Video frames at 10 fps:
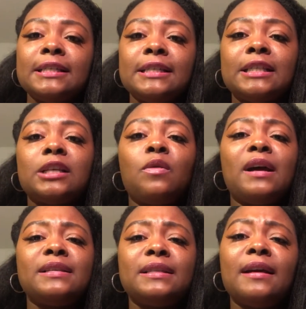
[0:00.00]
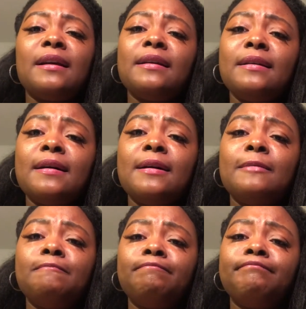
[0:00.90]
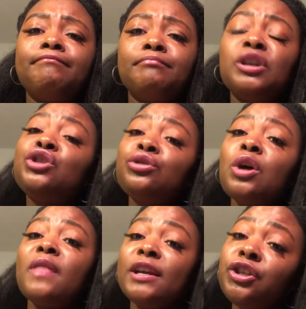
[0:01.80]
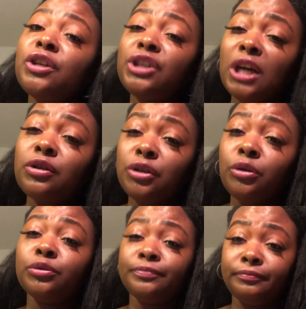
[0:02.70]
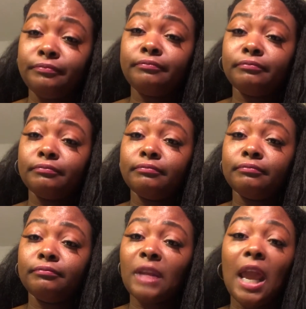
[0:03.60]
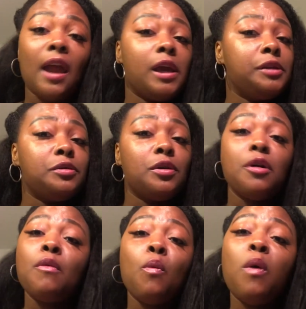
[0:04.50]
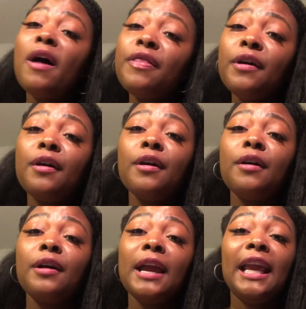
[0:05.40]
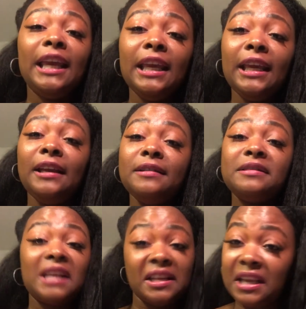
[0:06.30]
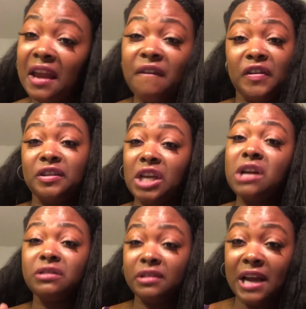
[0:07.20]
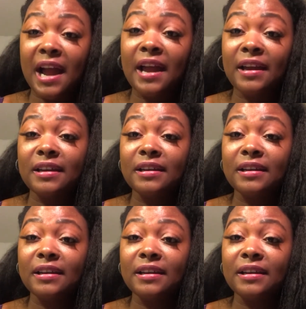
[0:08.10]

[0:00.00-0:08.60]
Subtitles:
So I said, but that's your child too. And whether he takes care of his child or not,